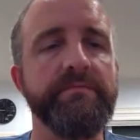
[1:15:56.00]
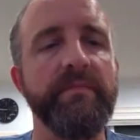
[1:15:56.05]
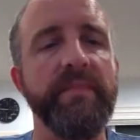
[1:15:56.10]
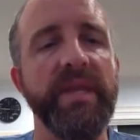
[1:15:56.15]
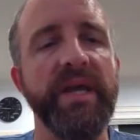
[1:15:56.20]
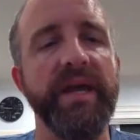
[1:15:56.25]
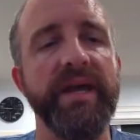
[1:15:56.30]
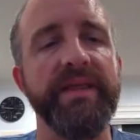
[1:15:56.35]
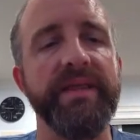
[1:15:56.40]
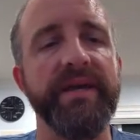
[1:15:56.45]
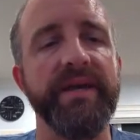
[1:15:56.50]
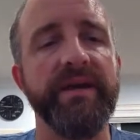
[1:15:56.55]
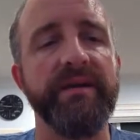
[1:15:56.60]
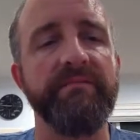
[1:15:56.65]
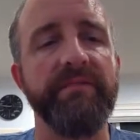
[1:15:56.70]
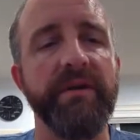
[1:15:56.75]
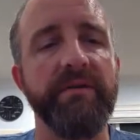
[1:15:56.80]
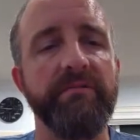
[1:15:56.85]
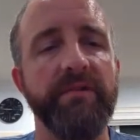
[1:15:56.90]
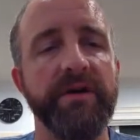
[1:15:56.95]
then
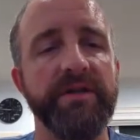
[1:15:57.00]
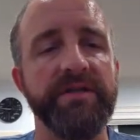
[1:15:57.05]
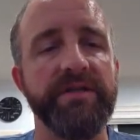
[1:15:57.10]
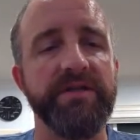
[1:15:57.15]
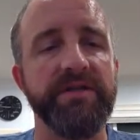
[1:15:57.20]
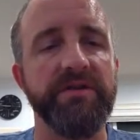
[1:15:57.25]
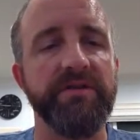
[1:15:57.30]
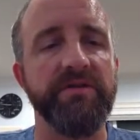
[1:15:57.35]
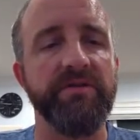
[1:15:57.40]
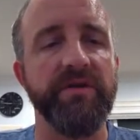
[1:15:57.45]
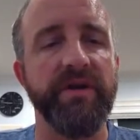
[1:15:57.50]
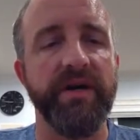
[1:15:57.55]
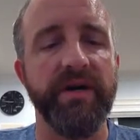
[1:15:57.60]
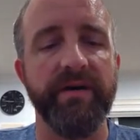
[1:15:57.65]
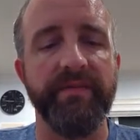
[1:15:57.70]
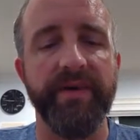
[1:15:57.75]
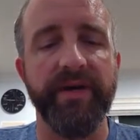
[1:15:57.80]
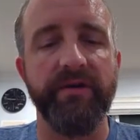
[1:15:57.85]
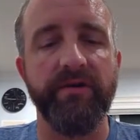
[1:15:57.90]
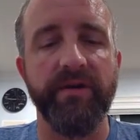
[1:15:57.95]
we want to do
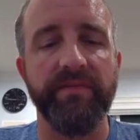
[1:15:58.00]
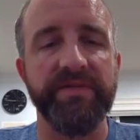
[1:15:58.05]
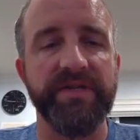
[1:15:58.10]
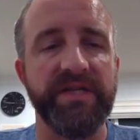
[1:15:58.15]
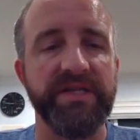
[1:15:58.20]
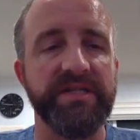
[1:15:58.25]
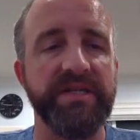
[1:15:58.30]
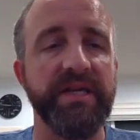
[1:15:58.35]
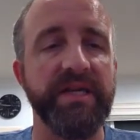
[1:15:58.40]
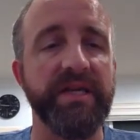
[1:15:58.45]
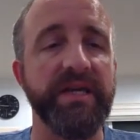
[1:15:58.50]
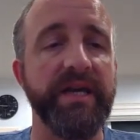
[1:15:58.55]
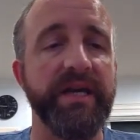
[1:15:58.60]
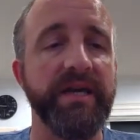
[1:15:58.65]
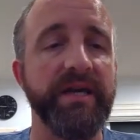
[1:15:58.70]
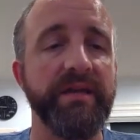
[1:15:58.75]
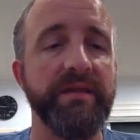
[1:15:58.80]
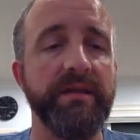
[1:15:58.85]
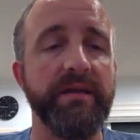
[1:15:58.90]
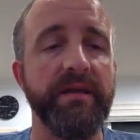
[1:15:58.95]
interrupt 16
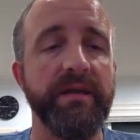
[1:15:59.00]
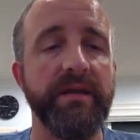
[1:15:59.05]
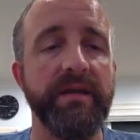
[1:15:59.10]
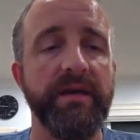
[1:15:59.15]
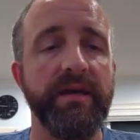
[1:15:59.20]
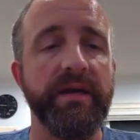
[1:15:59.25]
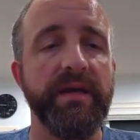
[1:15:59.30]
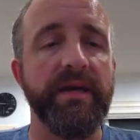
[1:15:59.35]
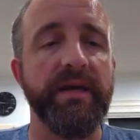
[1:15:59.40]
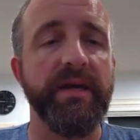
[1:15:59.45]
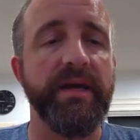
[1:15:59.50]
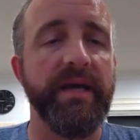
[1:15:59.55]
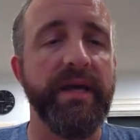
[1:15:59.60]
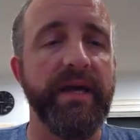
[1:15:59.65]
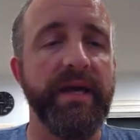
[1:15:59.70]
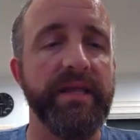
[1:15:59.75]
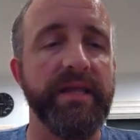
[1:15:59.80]
again. And